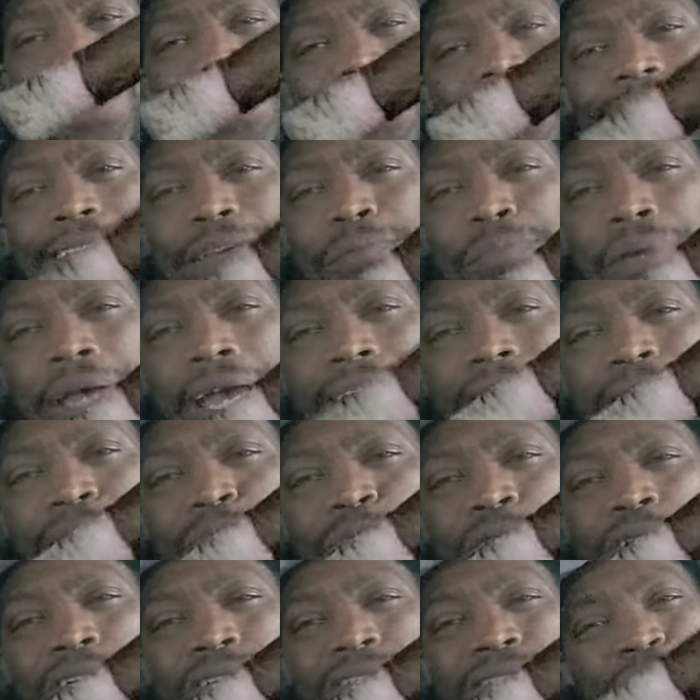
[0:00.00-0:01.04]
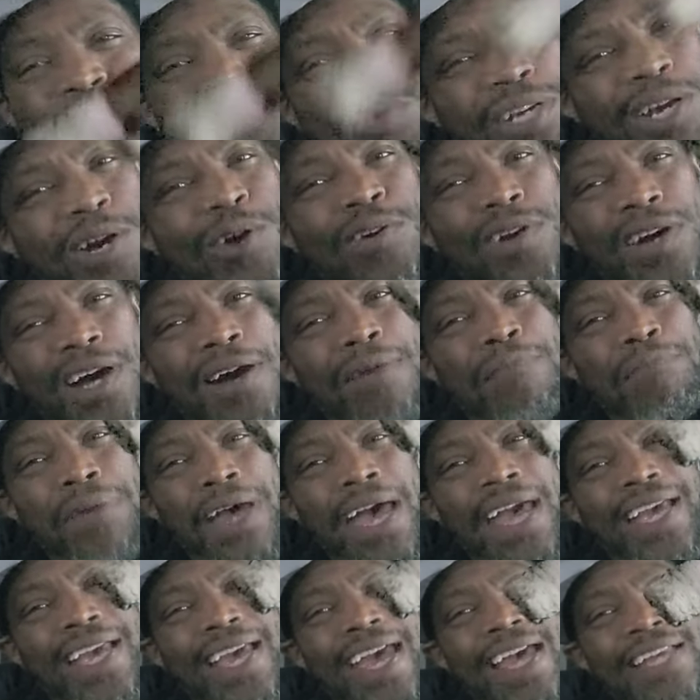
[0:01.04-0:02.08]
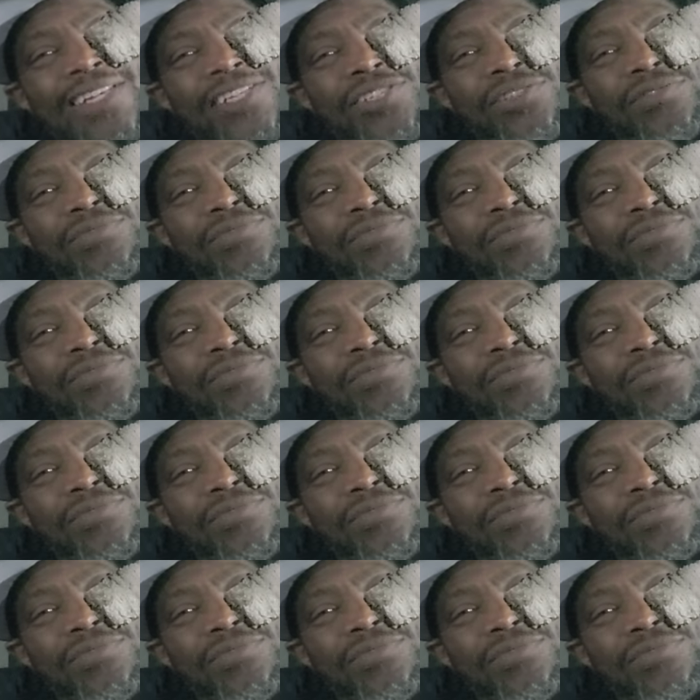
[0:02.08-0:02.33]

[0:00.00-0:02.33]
Gotta get back to work, so we're gonna come back at